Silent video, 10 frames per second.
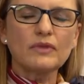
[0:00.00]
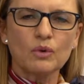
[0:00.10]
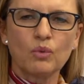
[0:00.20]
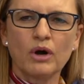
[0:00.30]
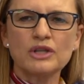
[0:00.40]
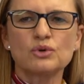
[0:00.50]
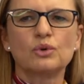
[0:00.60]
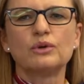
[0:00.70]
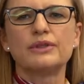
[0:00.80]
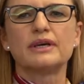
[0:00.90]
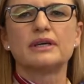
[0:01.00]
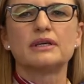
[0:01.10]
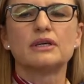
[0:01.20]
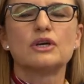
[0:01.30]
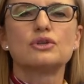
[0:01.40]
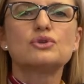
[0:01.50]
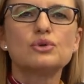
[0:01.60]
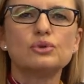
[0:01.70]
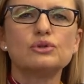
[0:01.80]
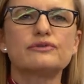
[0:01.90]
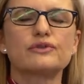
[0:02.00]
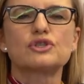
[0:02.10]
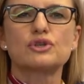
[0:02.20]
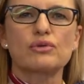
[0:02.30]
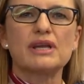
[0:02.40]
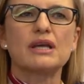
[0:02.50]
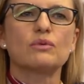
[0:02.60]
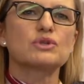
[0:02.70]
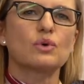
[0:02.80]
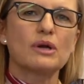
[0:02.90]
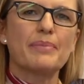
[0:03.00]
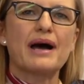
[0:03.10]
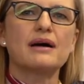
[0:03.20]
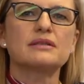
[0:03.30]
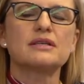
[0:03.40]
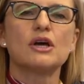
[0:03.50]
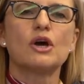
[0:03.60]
what all the tools for screening was all about,